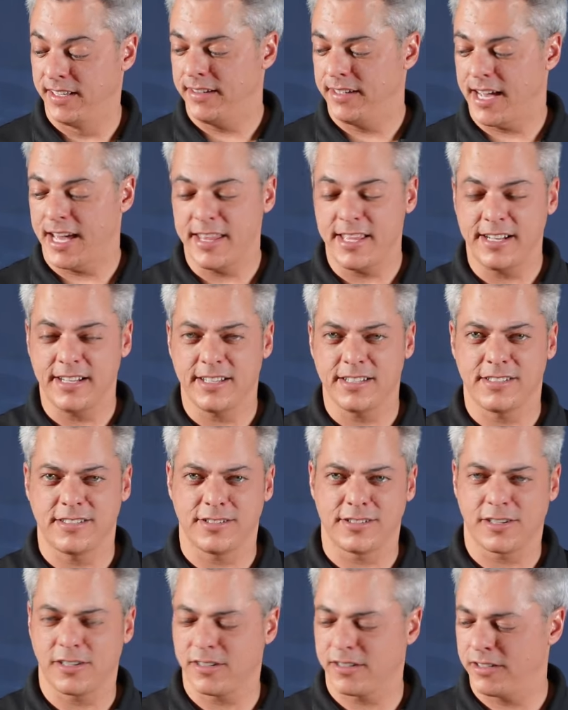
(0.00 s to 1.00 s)
I think this
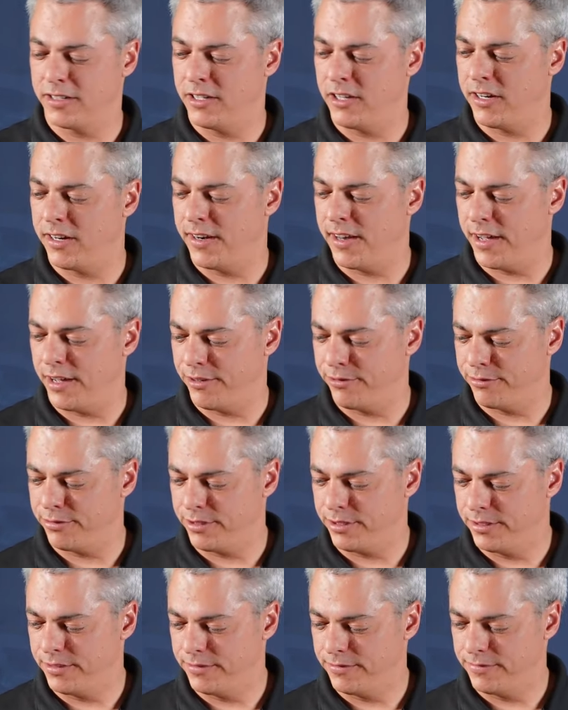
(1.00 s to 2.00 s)
is good enough.
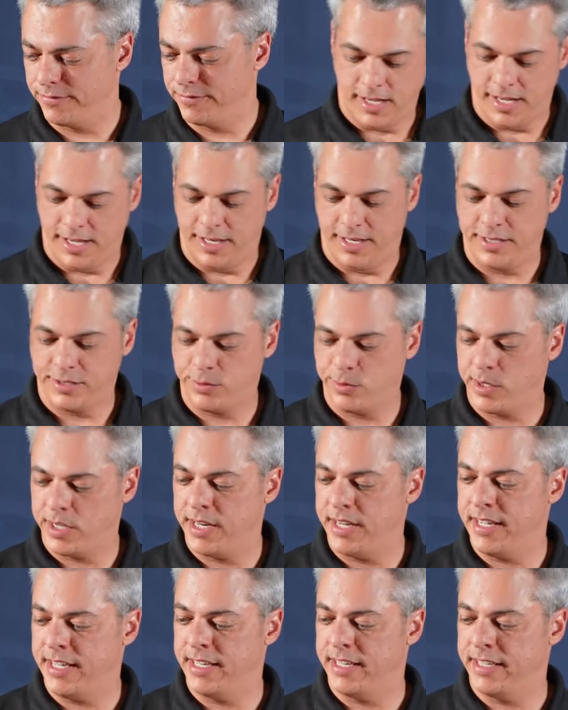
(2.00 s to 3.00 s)
This one
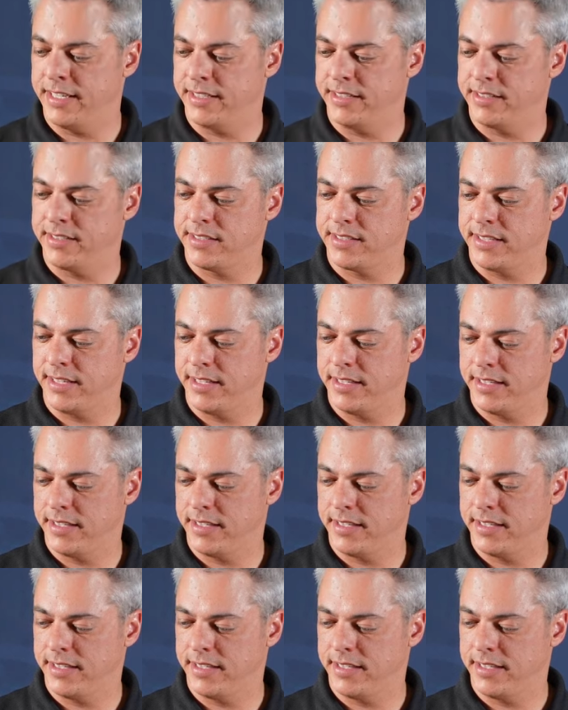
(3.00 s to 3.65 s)
is